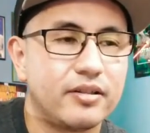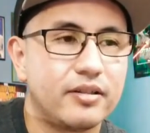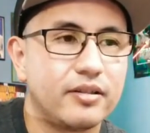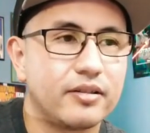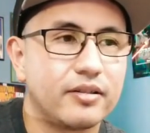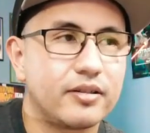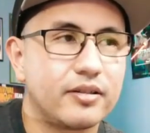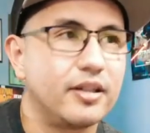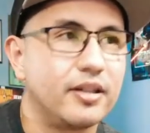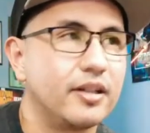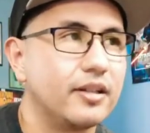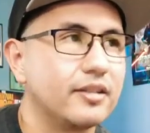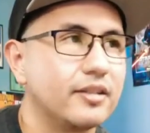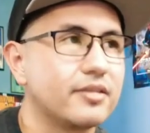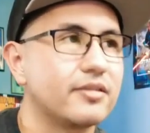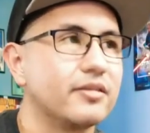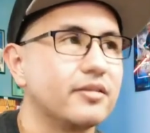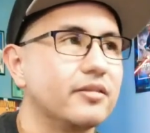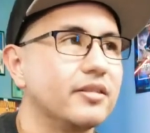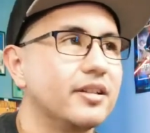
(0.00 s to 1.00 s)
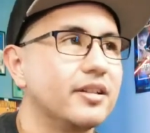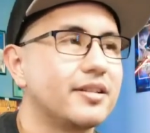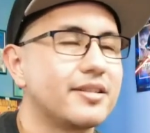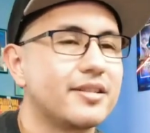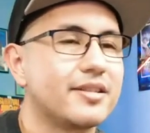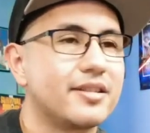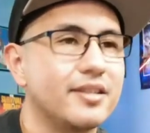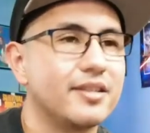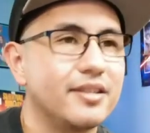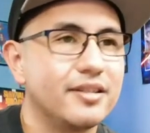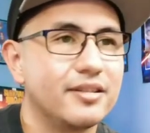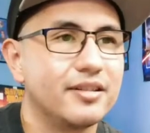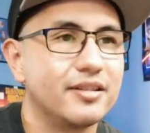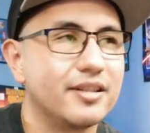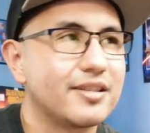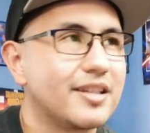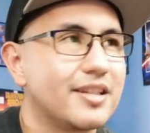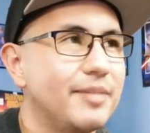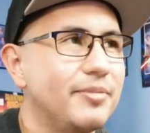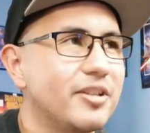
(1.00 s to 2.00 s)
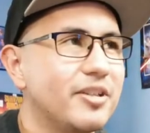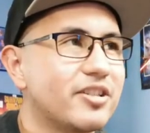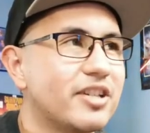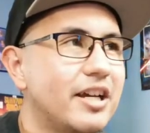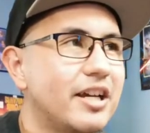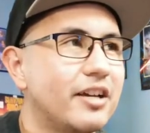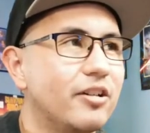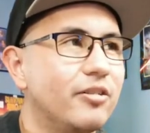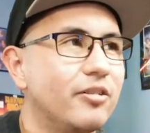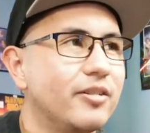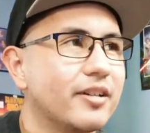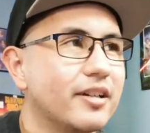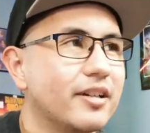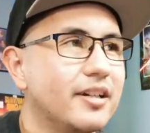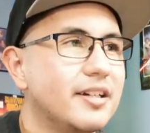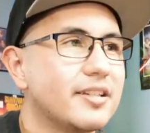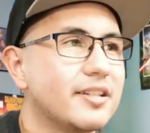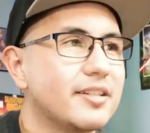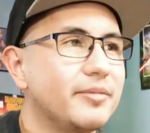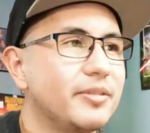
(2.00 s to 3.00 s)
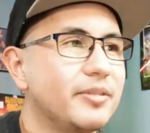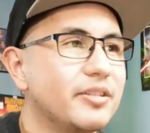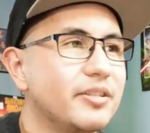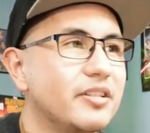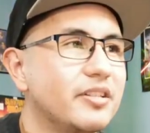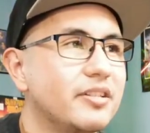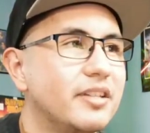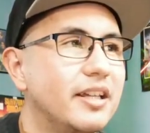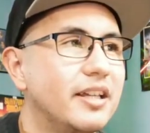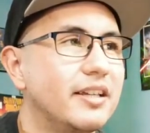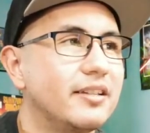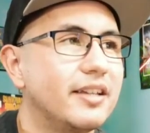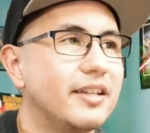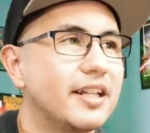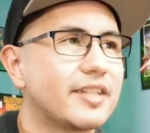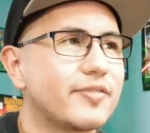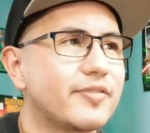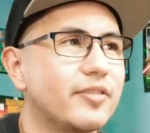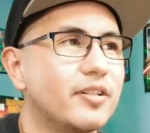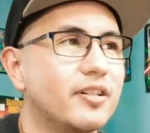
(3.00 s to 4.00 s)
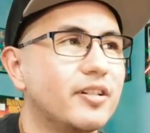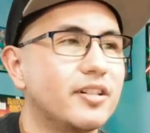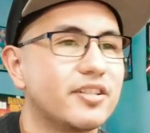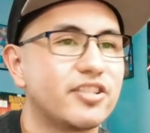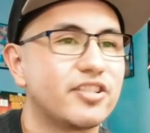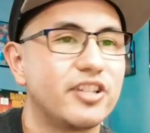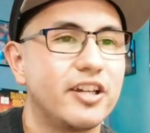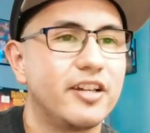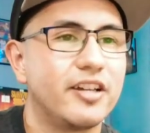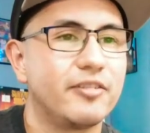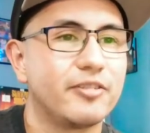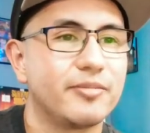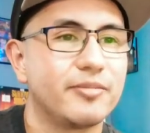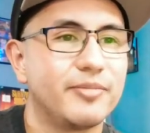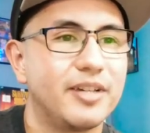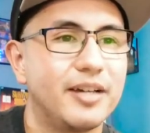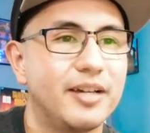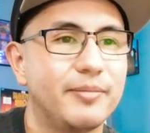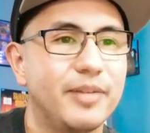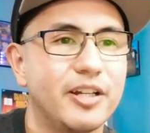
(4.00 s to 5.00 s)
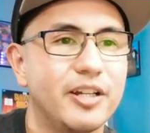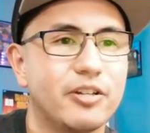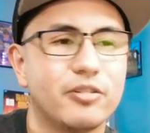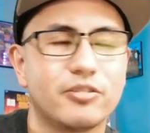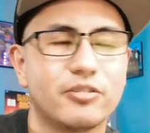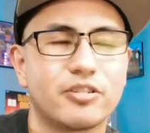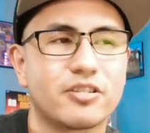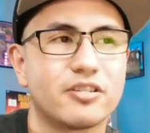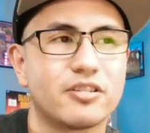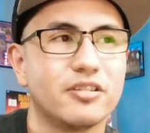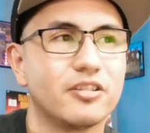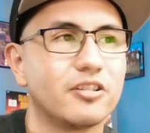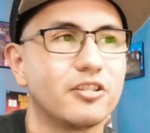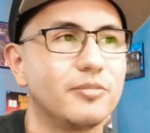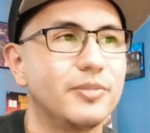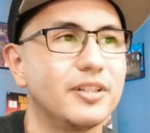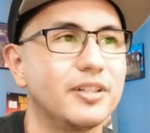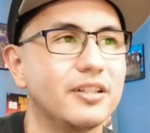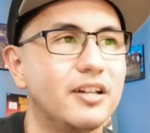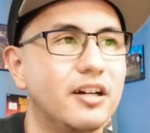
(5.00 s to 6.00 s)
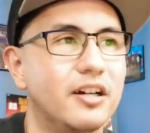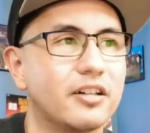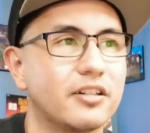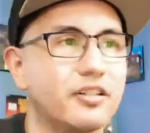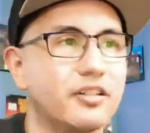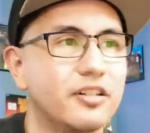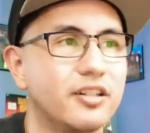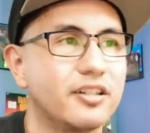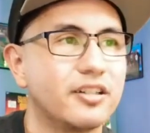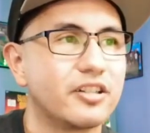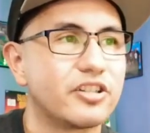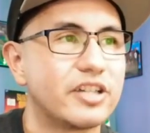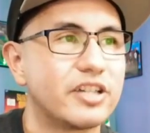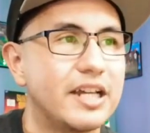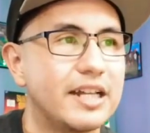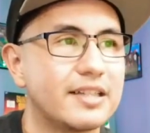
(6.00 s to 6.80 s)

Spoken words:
okay, so let's see. Let's keep the chat going, guys. I mean, thanks for chatting with me. I might go just a little bit longer on the chat